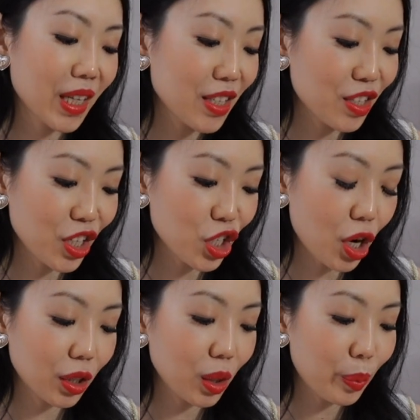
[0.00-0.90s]
stitch
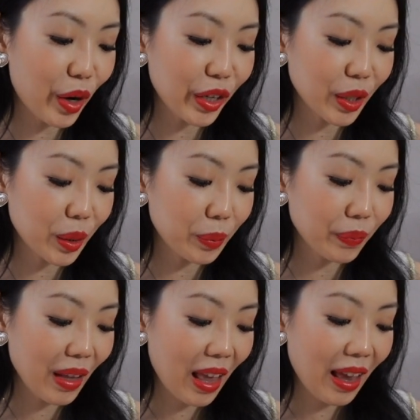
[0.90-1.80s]
on the
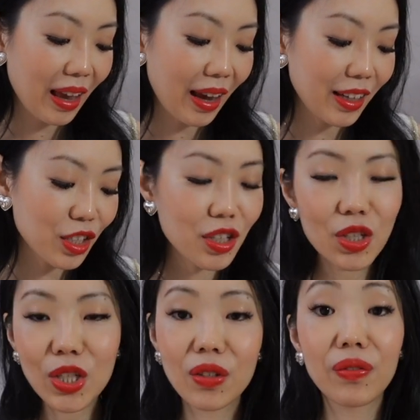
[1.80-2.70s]
bottom and it just
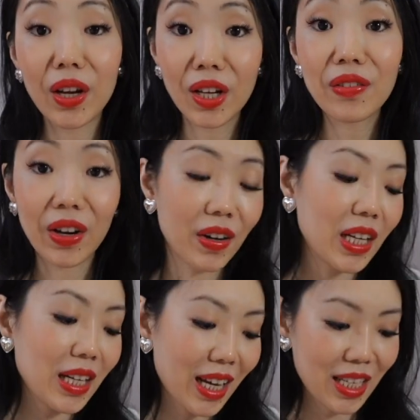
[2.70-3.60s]
looks very
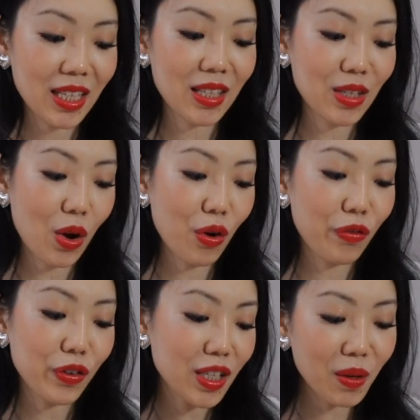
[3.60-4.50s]
very nice so
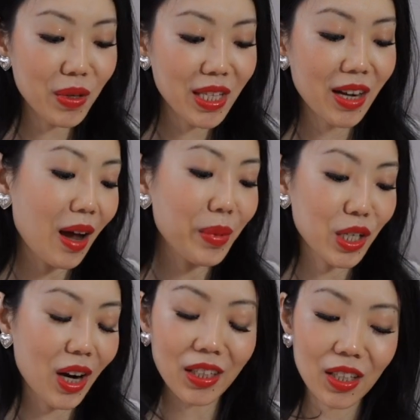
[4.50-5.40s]
for some reason i'm
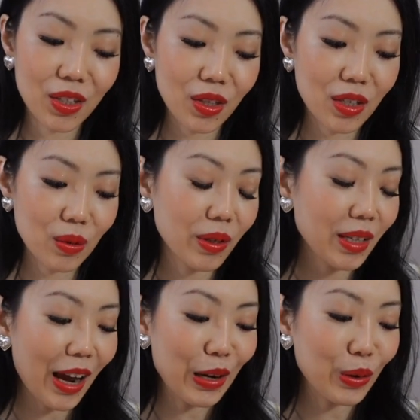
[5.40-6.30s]
attracted to this one
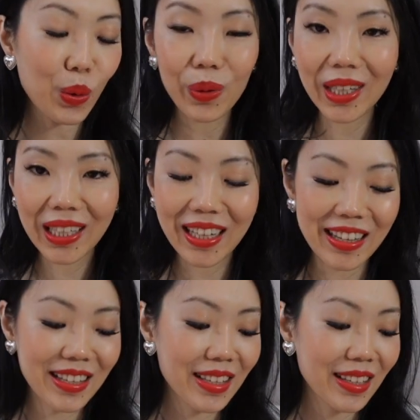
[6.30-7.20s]
i don't know what it
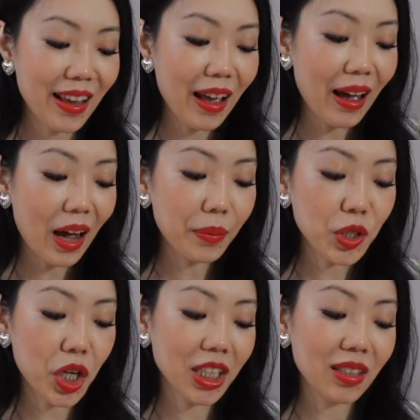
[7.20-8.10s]
is I'm
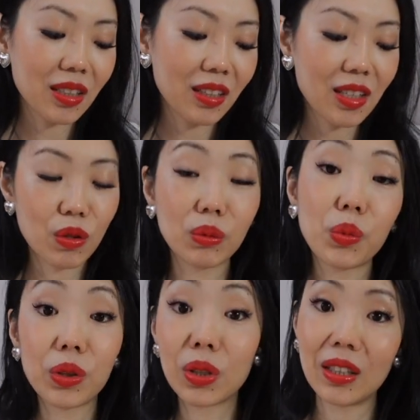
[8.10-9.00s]
attracted to this one
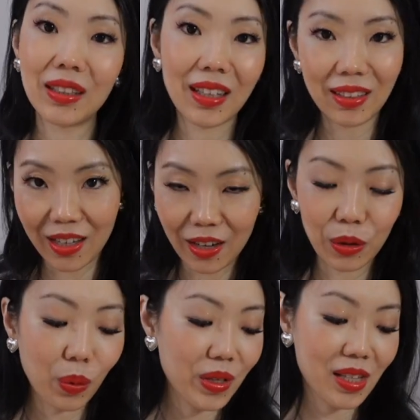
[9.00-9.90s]
more than the
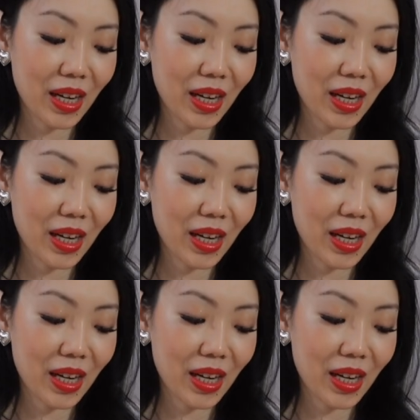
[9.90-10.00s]
other ones